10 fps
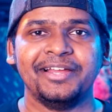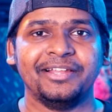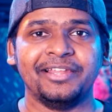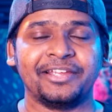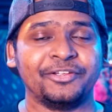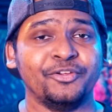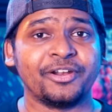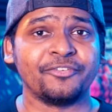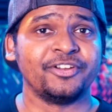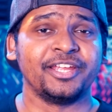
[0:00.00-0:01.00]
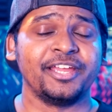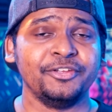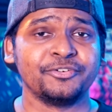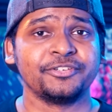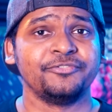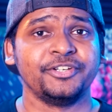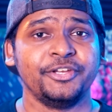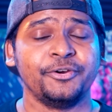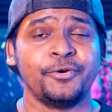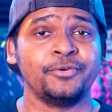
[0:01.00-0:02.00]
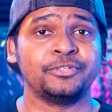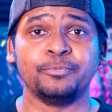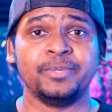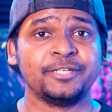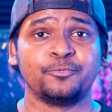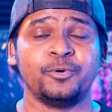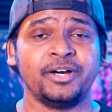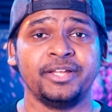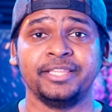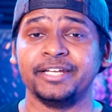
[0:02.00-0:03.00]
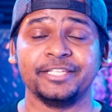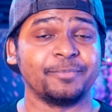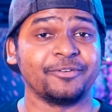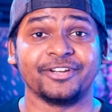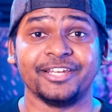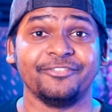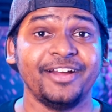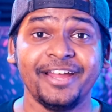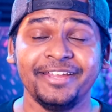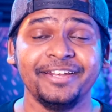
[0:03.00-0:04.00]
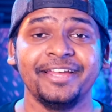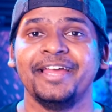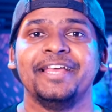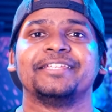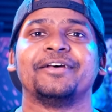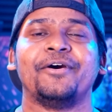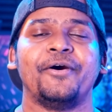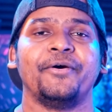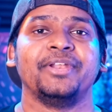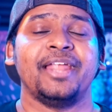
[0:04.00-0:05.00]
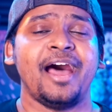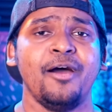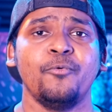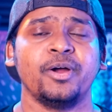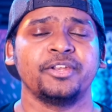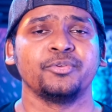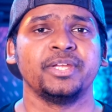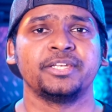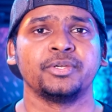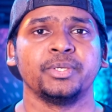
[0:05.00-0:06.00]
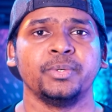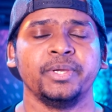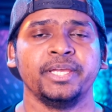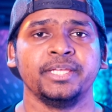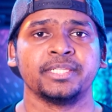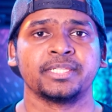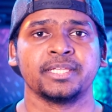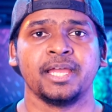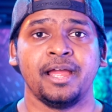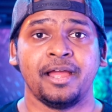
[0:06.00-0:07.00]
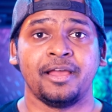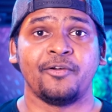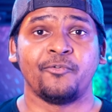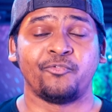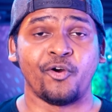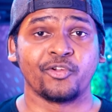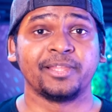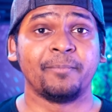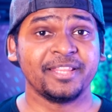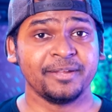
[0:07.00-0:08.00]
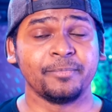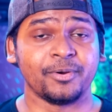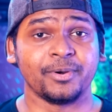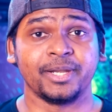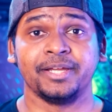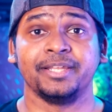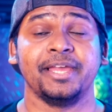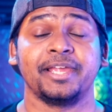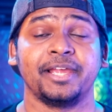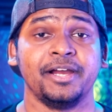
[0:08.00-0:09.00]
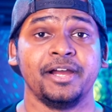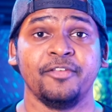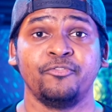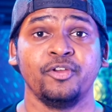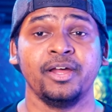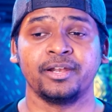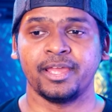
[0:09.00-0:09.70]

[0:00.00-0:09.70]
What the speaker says: like you are referring a YouTube video to build one. That is perfectly fine. So now what you need to do is, for the motherboard, like if you are